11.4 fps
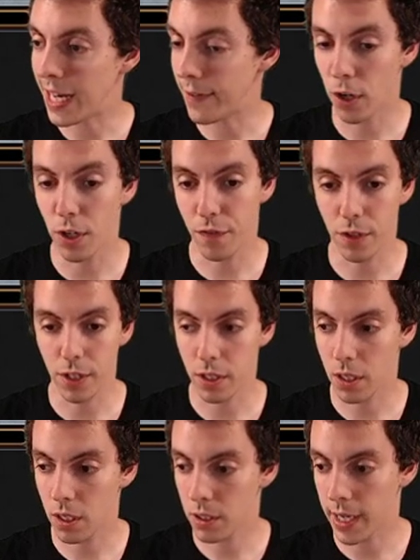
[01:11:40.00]
I never heard of fully.
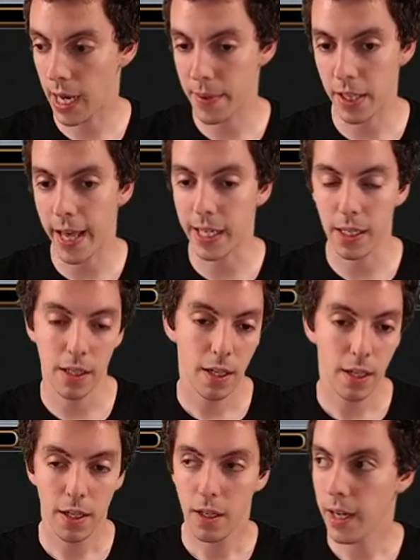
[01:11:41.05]
Yeah, I mean, like,
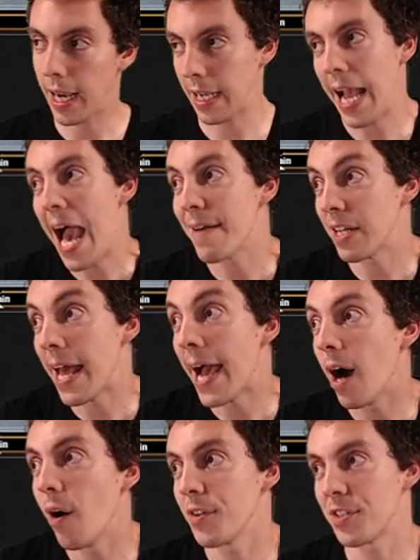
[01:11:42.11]
like I have it
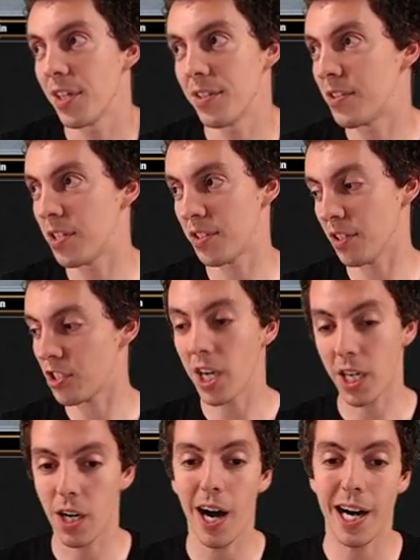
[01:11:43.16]
now. It's, it's, it's a
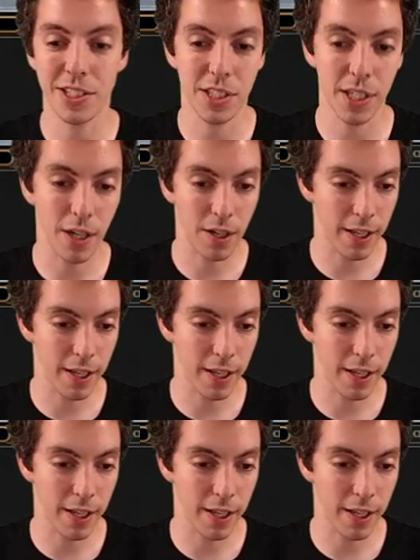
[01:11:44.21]
sunk cost, you know,